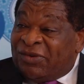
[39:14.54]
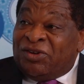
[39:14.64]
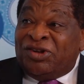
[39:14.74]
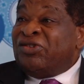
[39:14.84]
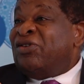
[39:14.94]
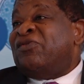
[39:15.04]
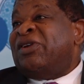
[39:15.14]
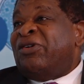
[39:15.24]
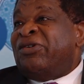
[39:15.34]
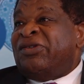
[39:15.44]
definition of
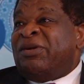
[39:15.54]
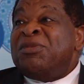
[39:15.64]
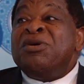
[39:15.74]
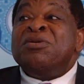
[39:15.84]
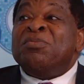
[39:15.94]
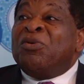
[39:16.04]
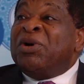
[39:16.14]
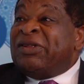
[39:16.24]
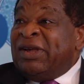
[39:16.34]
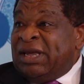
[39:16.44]
terrorism, but
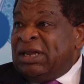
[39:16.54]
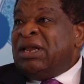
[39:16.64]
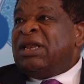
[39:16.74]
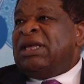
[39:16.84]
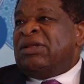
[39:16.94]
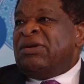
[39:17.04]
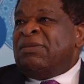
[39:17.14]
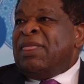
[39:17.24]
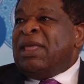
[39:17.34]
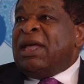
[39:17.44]
we're taking the lead.
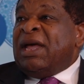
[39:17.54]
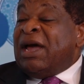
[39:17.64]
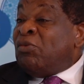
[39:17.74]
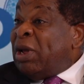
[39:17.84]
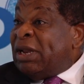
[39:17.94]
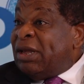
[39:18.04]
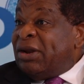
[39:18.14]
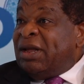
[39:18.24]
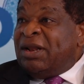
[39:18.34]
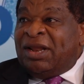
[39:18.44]
And one
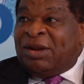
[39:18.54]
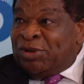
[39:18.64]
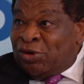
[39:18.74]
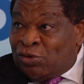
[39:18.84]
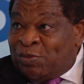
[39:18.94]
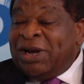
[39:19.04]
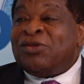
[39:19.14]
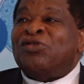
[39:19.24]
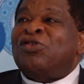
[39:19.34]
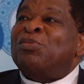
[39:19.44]
area, let me go back
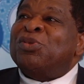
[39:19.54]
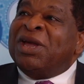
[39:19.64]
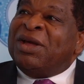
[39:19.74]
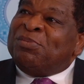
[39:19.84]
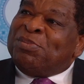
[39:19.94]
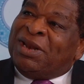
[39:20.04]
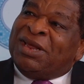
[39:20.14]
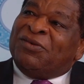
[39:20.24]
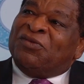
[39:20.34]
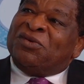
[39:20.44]
to something I
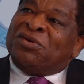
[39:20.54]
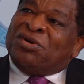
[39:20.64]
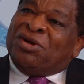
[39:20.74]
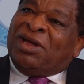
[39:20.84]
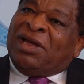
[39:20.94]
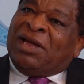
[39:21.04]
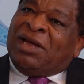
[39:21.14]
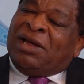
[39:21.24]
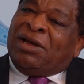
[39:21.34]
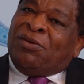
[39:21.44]
believe
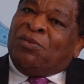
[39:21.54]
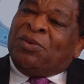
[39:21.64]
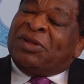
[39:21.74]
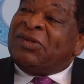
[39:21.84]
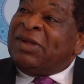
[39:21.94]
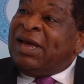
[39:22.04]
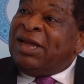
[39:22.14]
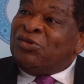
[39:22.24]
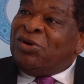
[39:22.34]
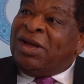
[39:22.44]
we see eye
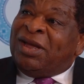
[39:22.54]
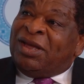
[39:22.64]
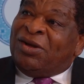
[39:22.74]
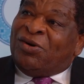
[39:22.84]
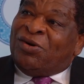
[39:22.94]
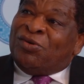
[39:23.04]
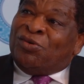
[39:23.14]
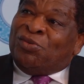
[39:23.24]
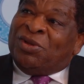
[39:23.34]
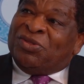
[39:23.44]
to eye on
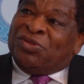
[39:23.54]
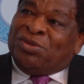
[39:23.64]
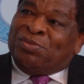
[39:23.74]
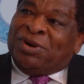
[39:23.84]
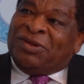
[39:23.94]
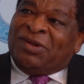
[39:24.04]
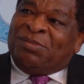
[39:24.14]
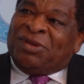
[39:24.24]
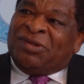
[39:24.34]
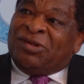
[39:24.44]
with
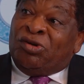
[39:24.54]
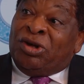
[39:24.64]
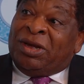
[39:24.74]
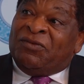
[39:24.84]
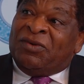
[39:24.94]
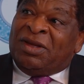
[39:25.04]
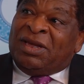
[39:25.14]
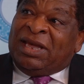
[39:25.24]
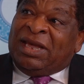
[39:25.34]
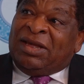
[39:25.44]
President Mizioyev,
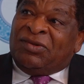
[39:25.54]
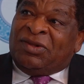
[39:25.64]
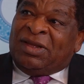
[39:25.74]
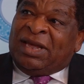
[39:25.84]
is the